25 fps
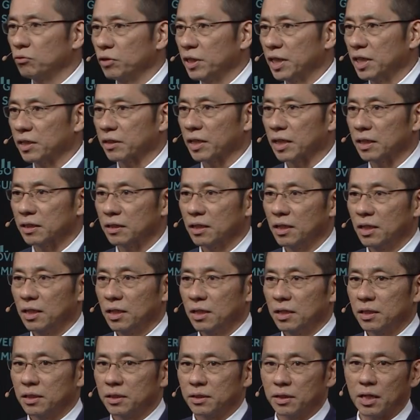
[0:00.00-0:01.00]
weekend
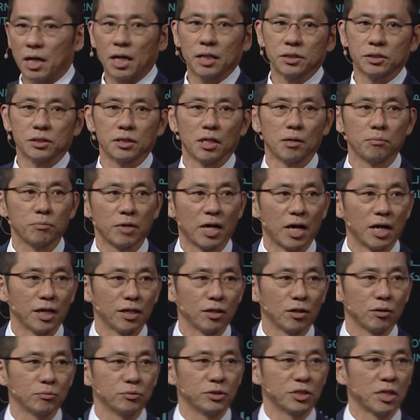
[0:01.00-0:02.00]
there are some
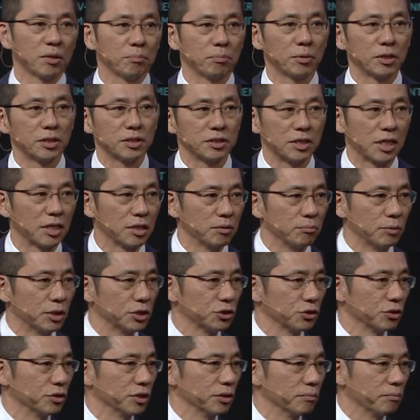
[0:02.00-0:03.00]
kind of Japanese
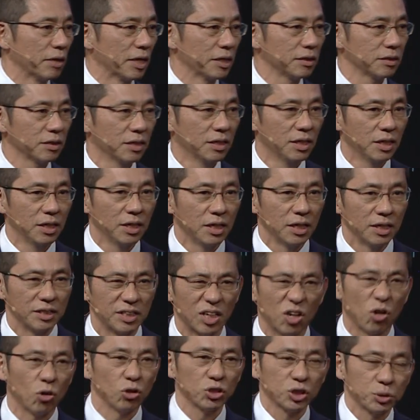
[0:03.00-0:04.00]
animation event, and
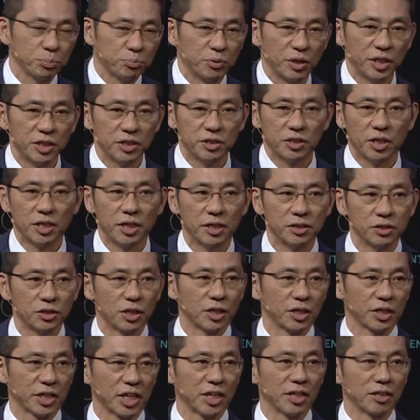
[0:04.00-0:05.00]
the cosplayers
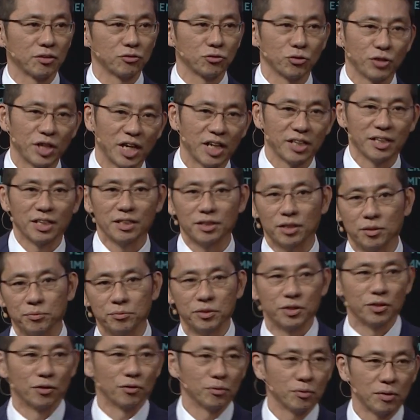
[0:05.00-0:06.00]
are getting together
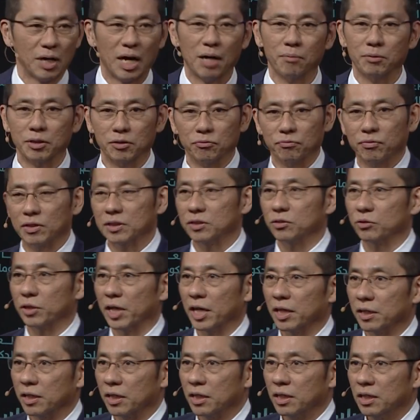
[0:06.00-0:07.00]
and having fun
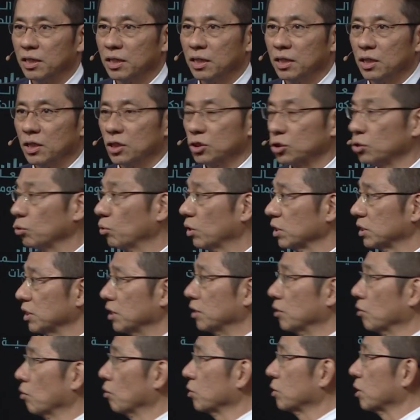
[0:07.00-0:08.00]
together. So was
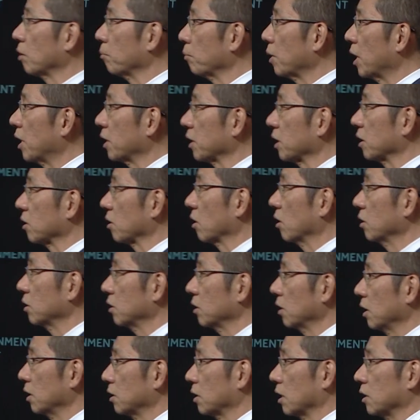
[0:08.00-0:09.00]
in North American
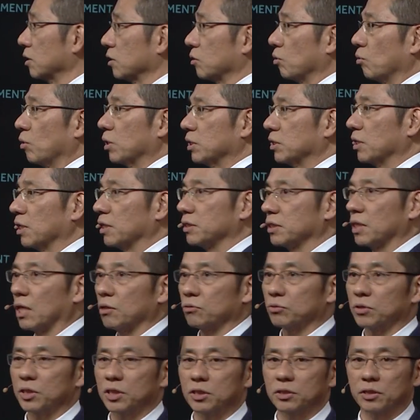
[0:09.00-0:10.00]
continent, and so was
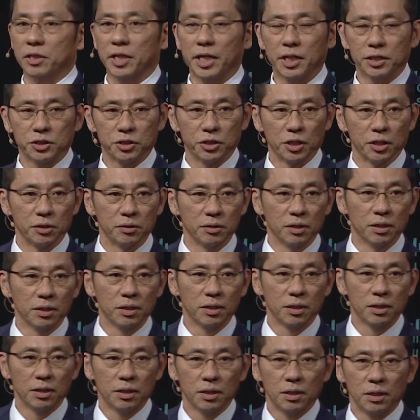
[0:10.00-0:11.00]
Southeast Asia.
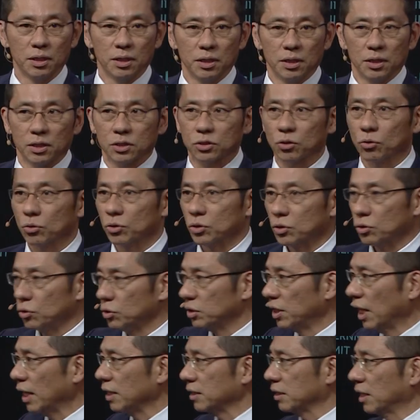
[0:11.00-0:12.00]
So
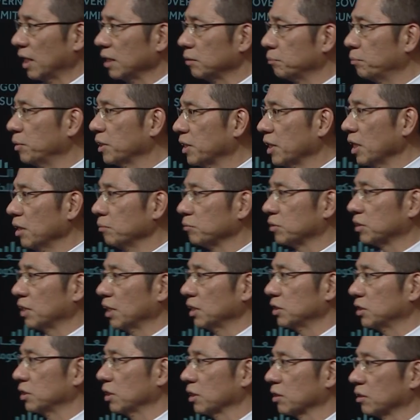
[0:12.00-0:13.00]
that became
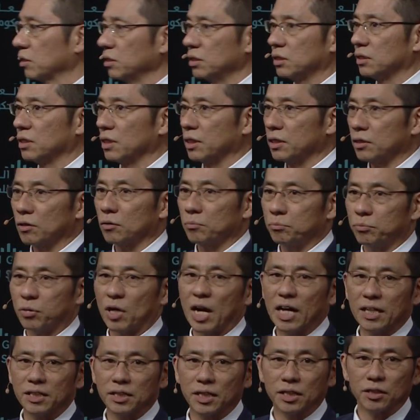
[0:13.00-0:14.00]
such a good
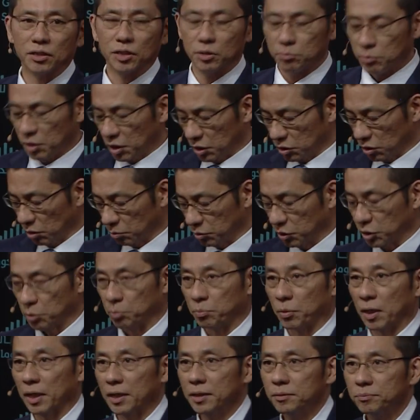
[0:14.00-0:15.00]
branding image of
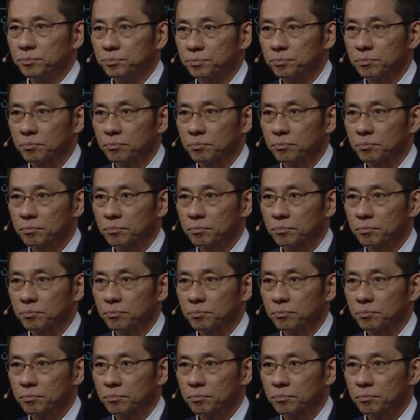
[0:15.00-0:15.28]
Japan,